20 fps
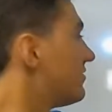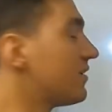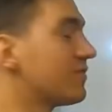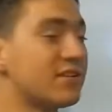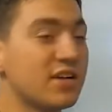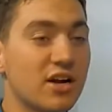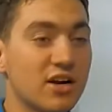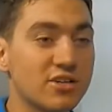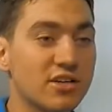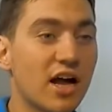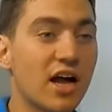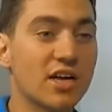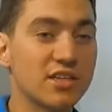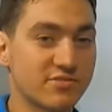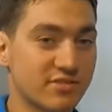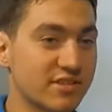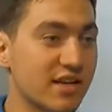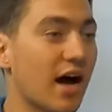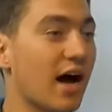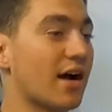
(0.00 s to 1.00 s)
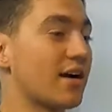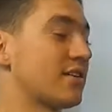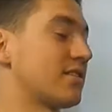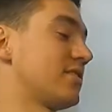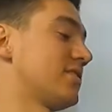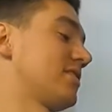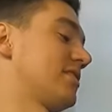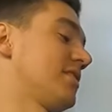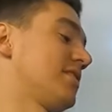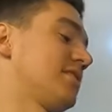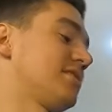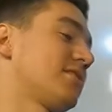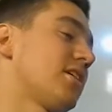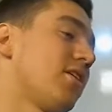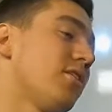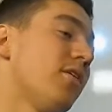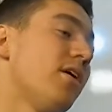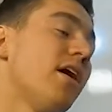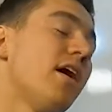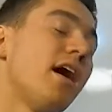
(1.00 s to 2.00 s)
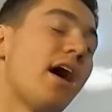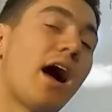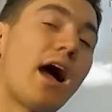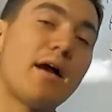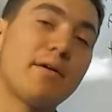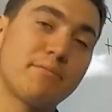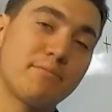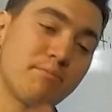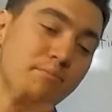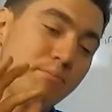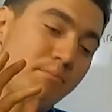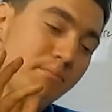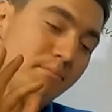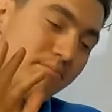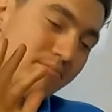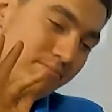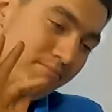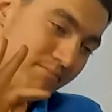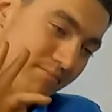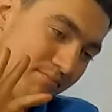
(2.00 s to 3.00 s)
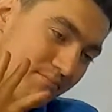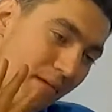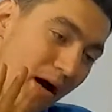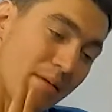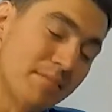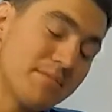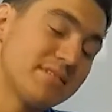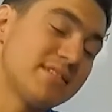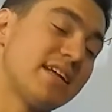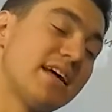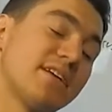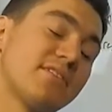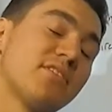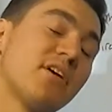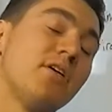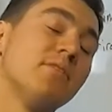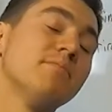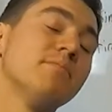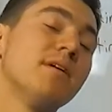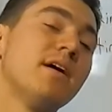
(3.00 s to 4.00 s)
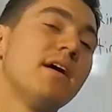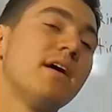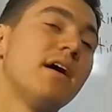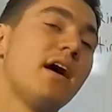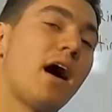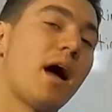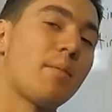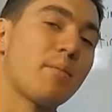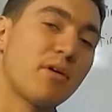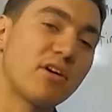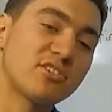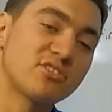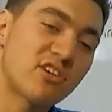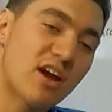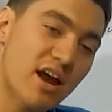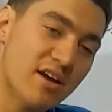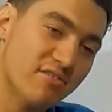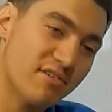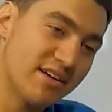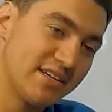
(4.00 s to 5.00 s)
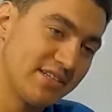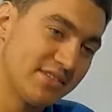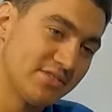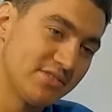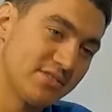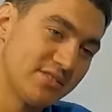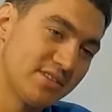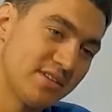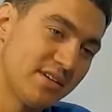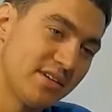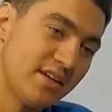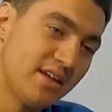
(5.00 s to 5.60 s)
$1,500 for tires? So my mistake though. I bought drag radials.